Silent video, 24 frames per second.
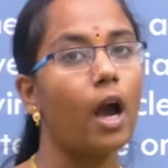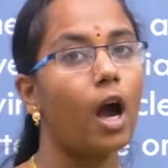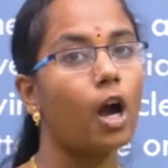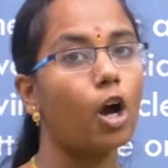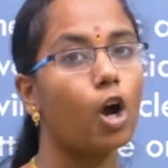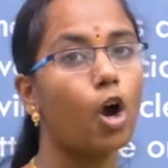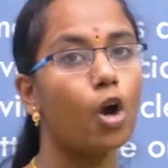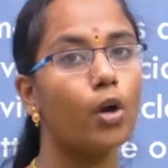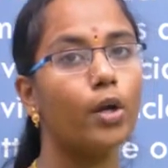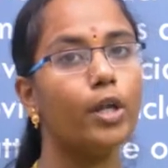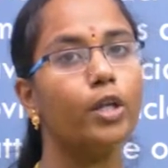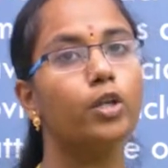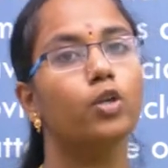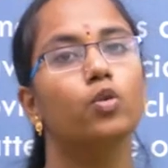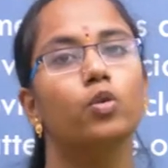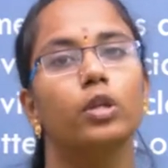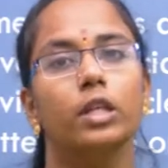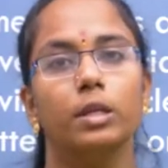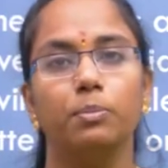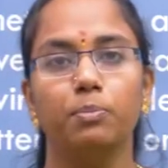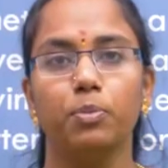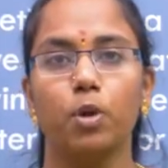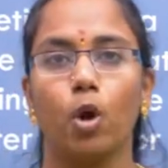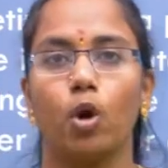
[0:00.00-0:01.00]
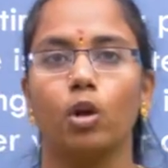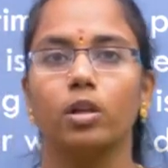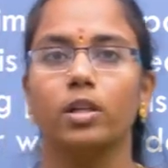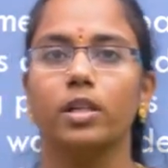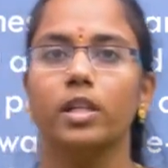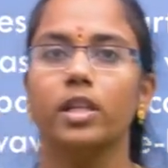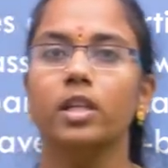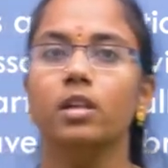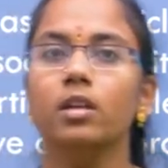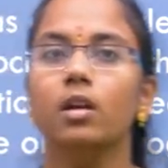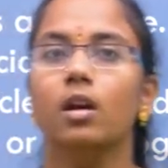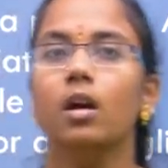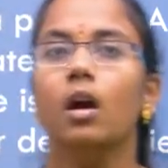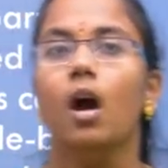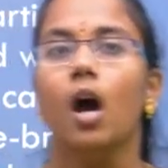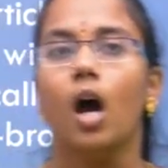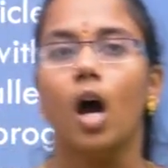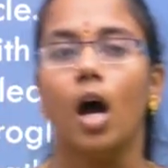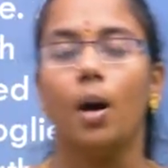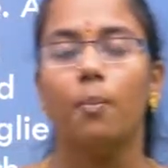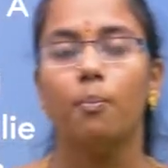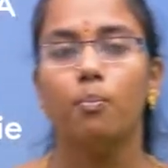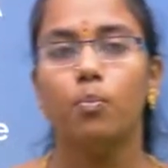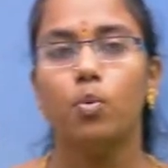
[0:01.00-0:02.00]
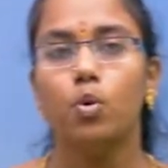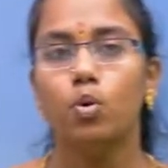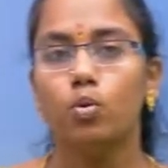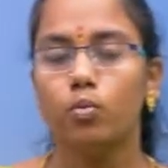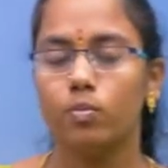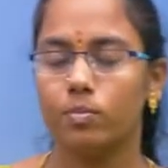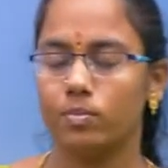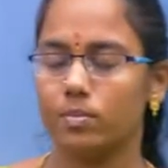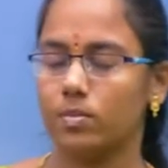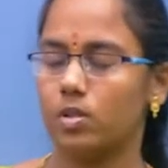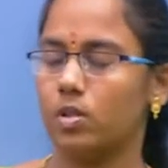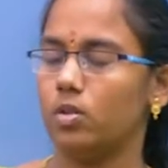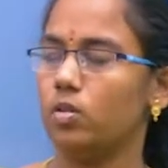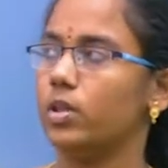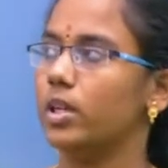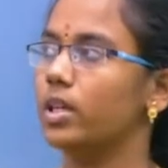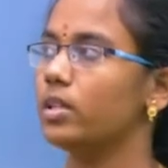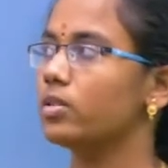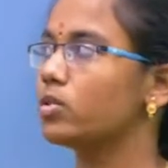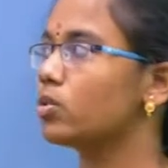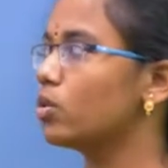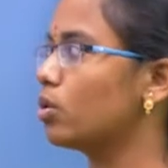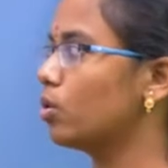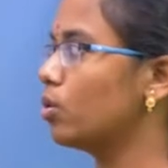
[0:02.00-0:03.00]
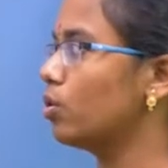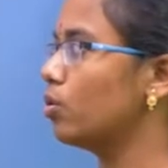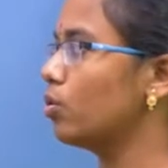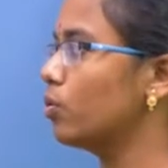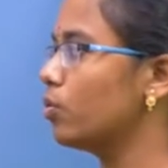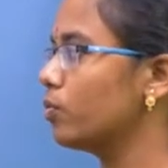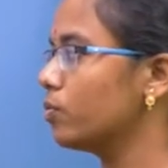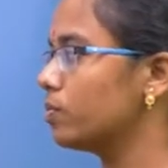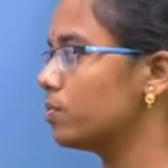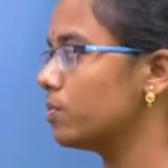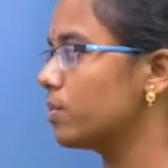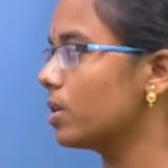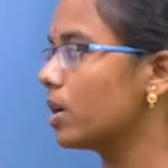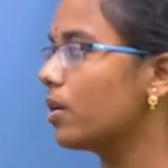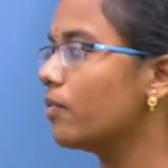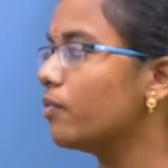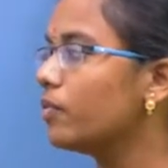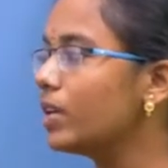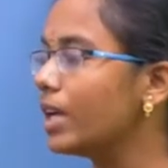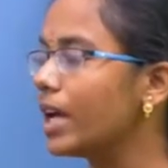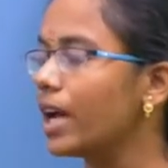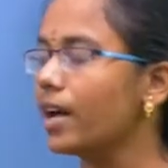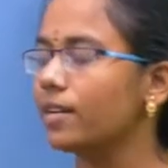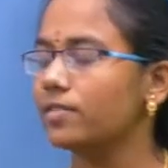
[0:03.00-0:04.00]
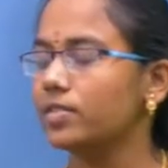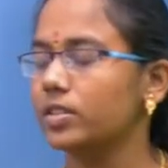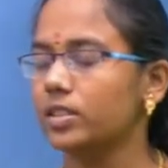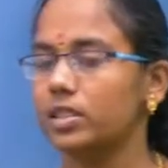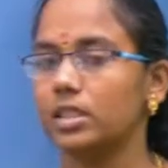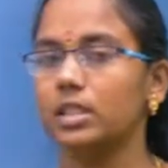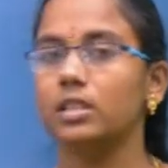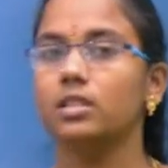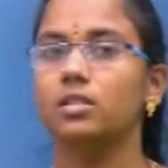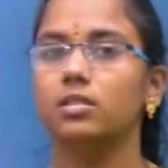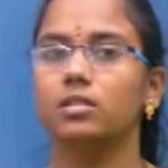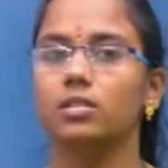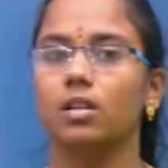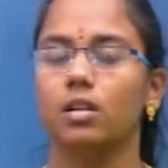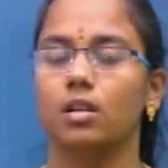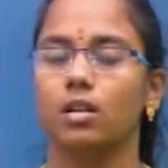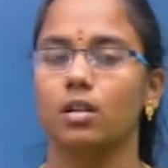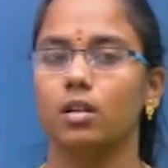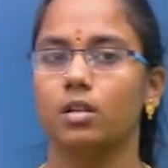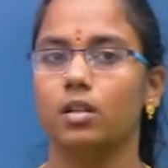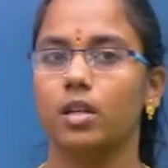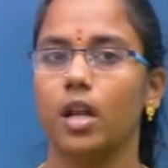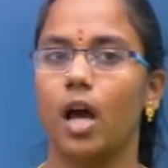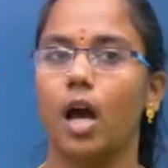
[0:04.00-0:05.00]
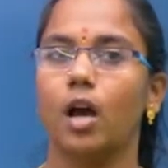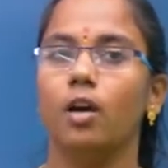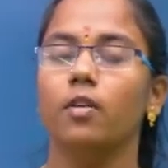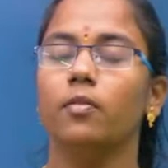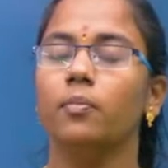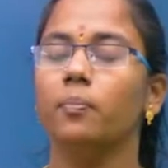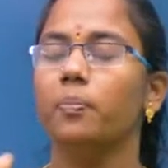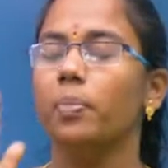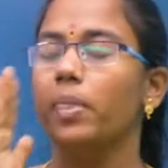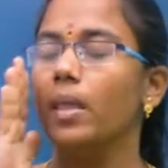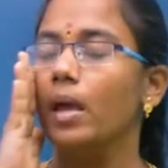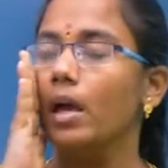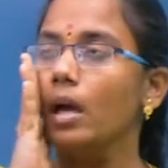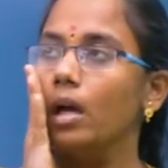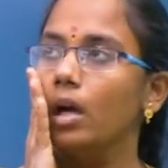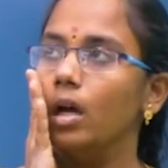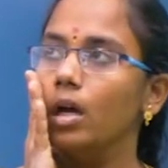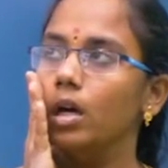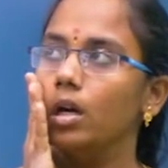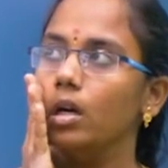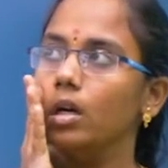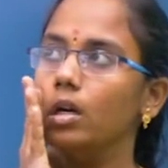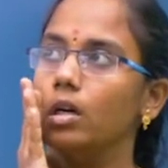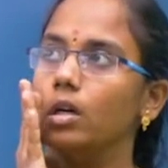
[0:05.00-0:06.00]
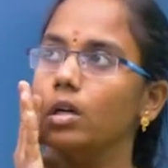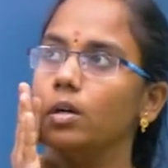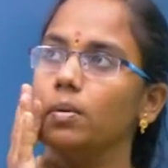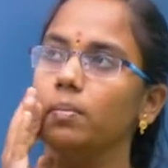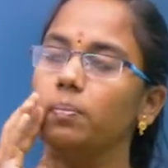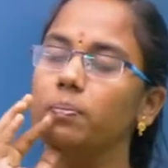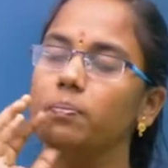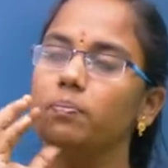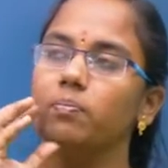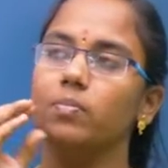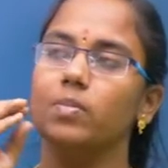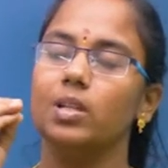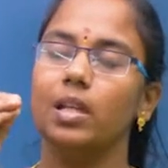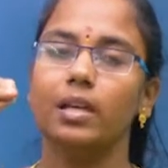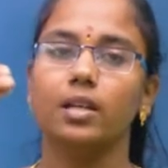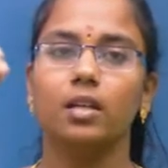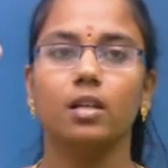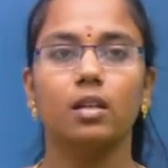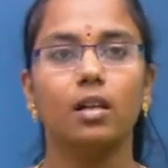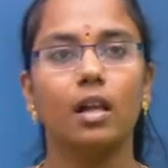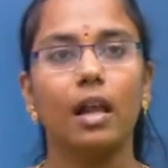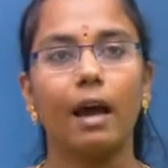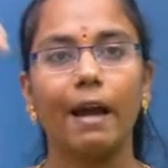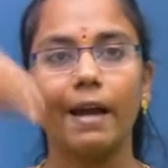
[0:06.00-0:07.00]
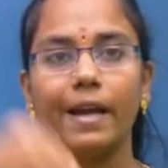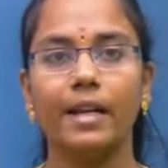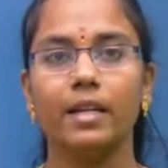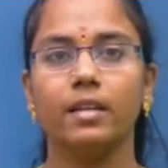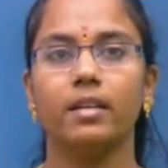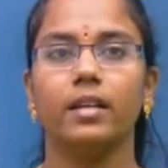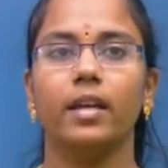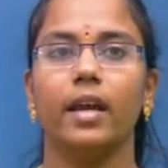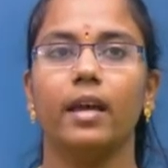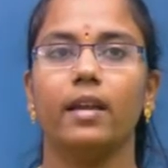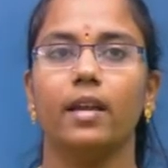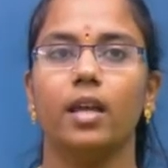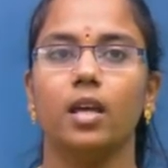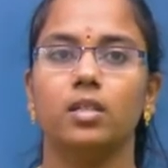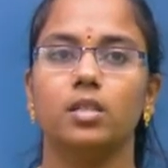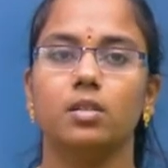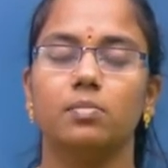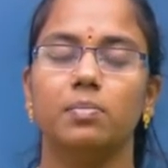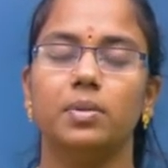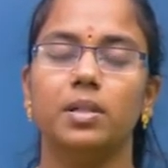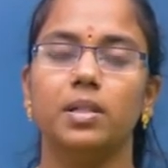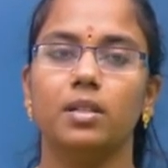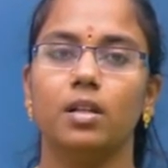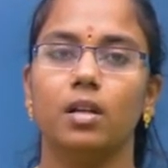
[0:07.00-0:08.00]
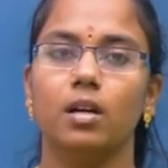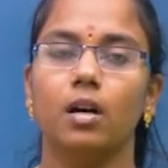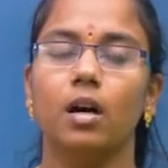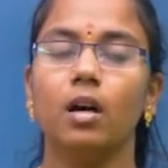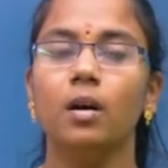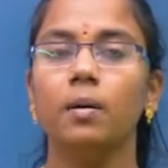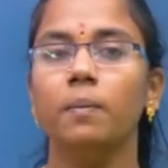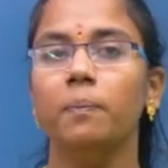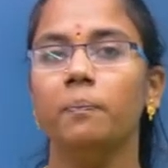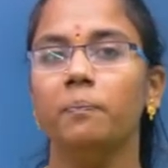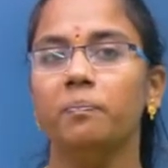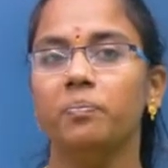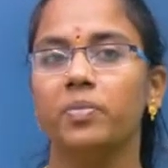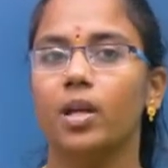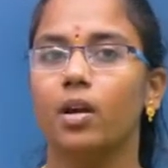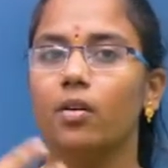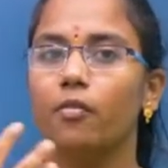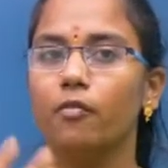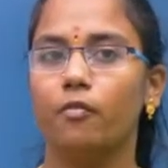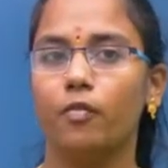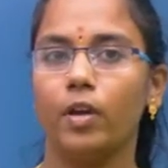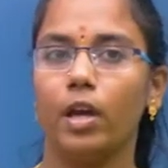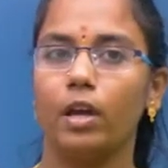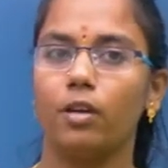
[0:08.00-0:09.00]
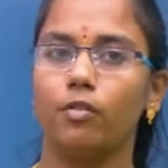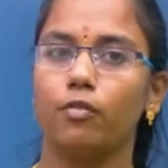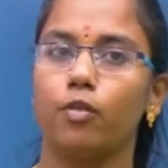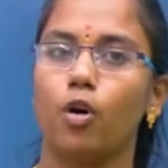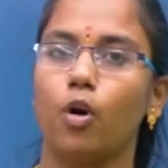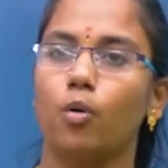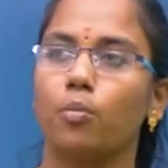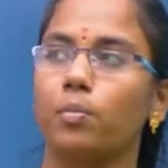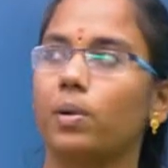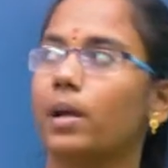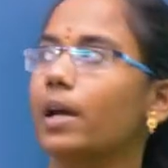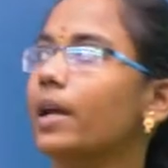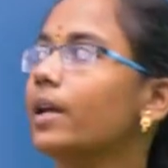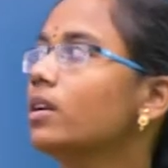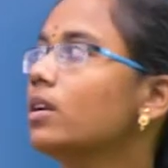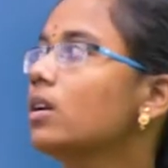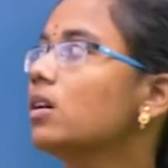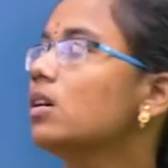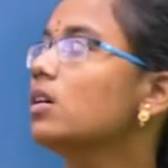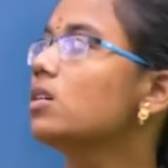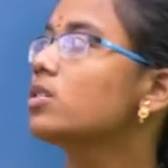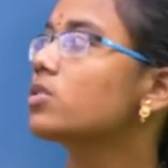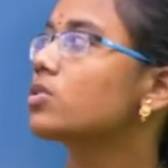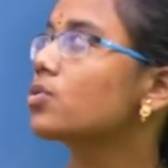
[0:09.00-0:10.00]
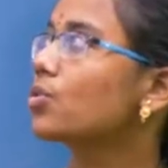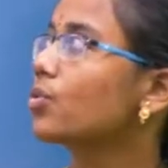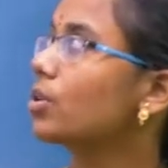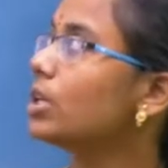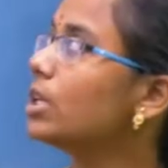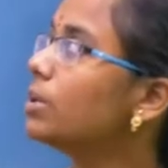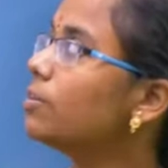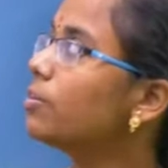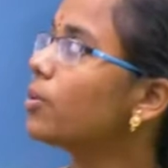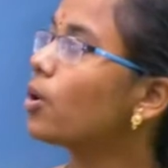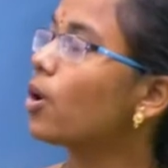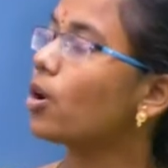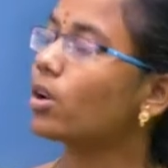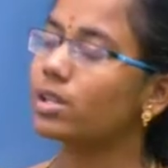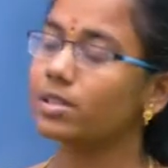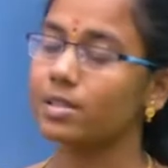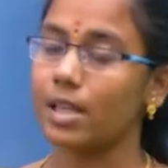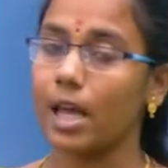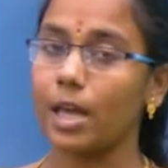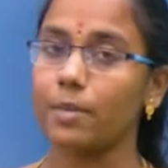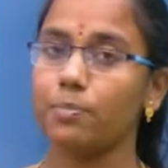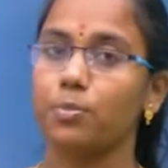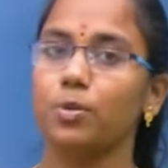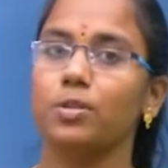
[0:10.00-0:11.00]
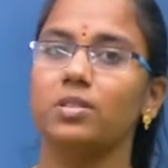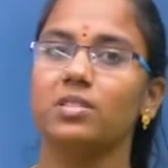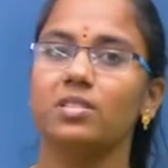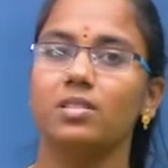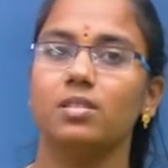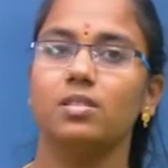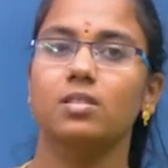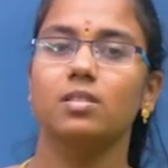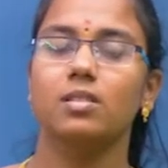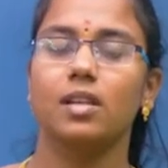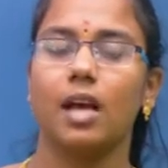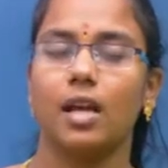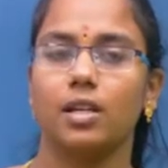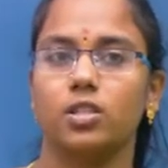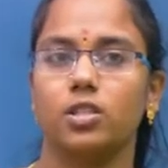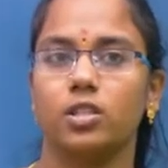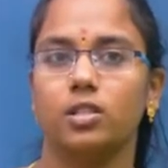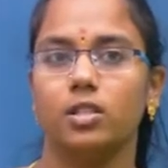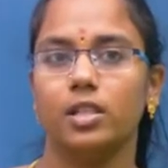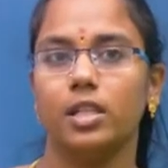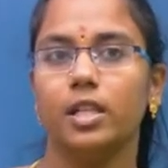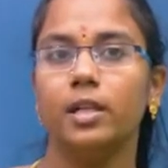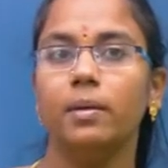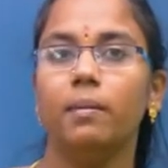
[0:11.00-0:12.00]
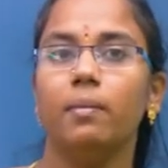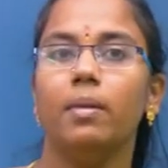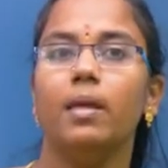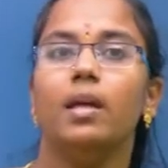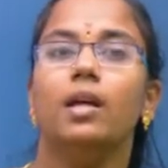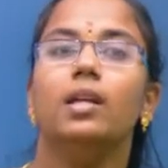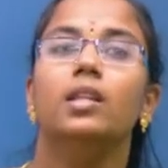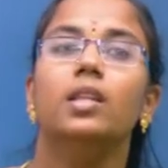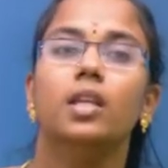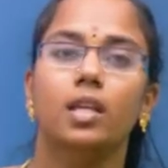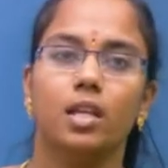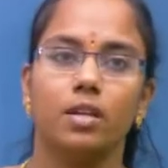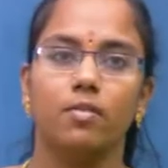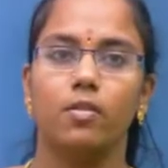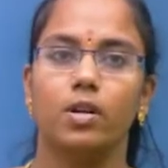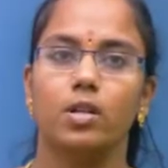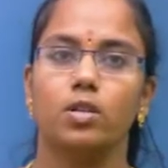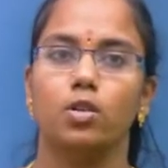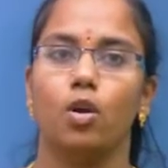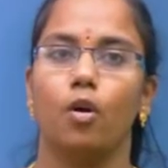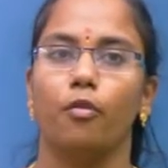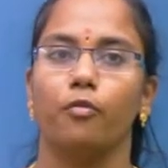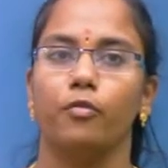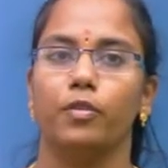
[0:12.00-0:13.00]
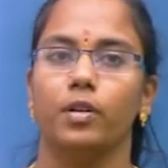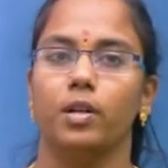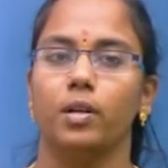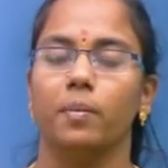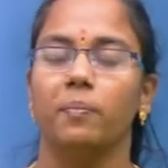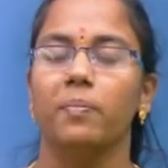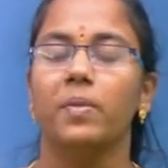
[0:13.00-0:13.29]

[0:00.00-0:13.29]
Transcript: According to de Broglie, okay, so we have seen now like light can exhibit a waveform, right. So de Broglie's hypothesis is actually the reverse of it.